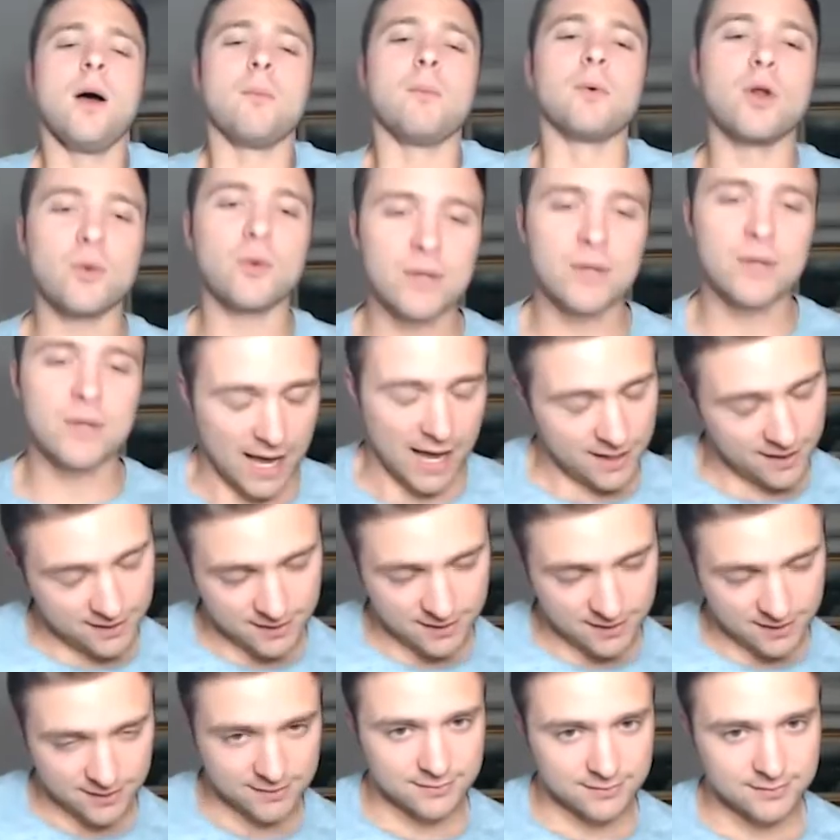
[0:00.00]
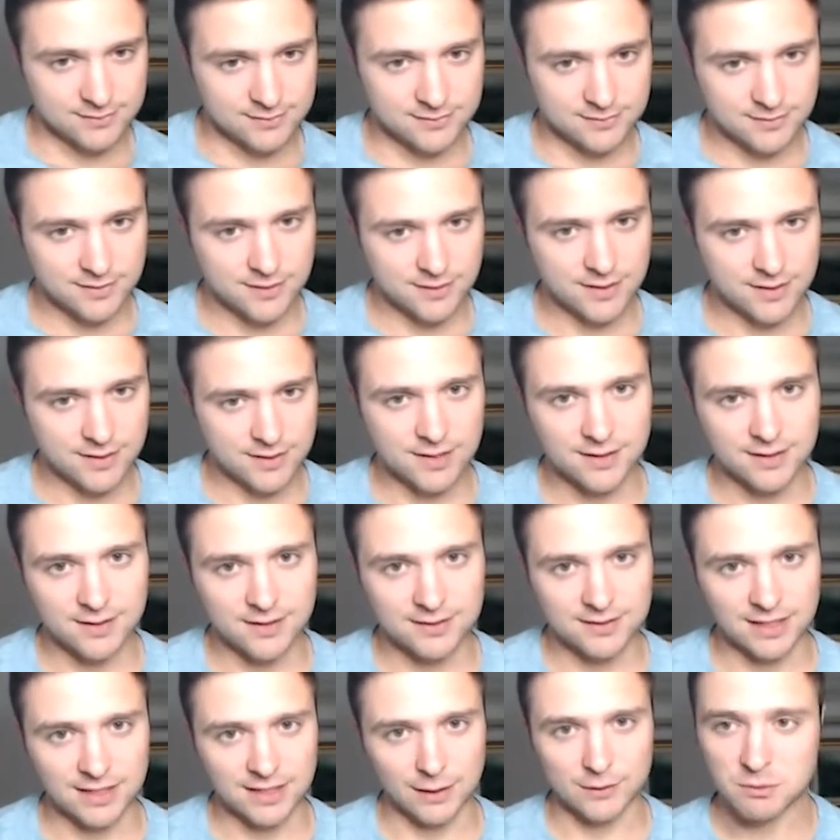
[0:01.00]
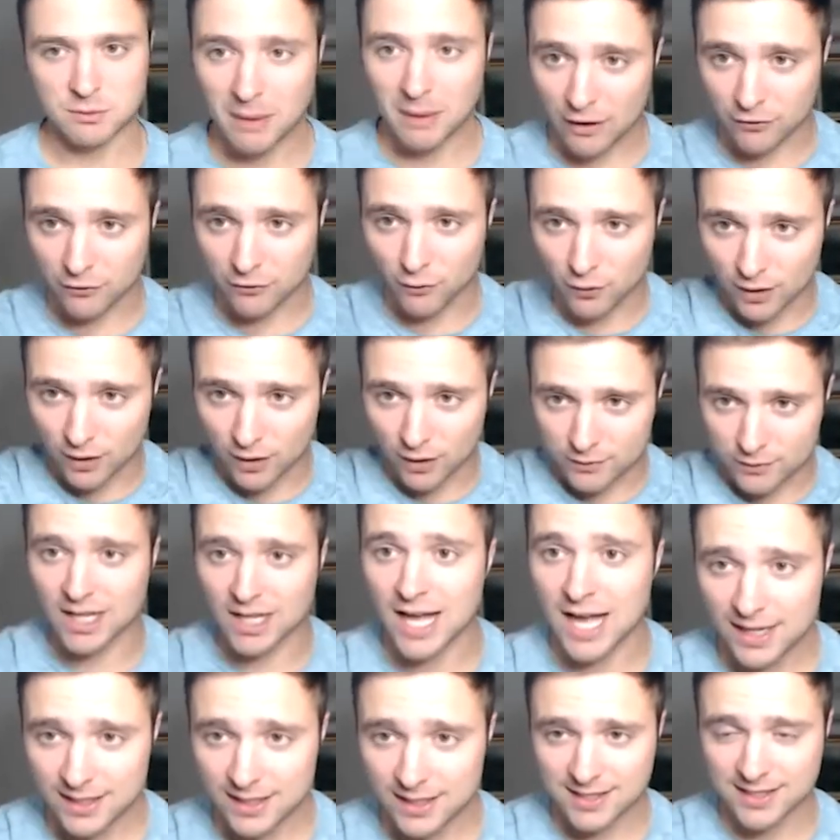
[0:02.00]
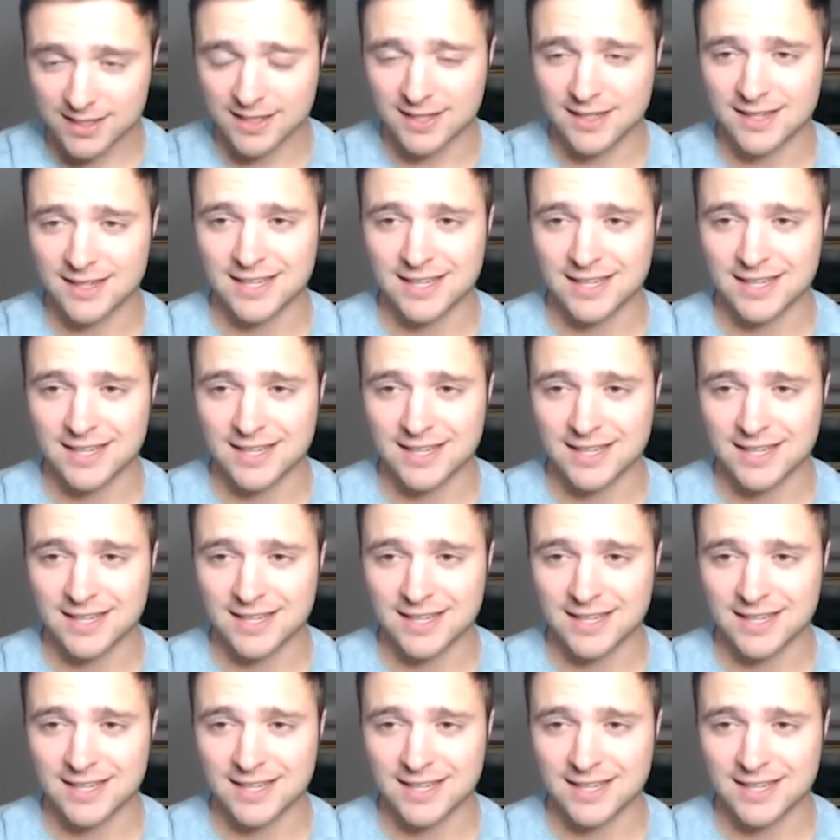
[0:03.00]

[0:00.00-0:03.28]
But okay, that was a mouthful, that was a lot.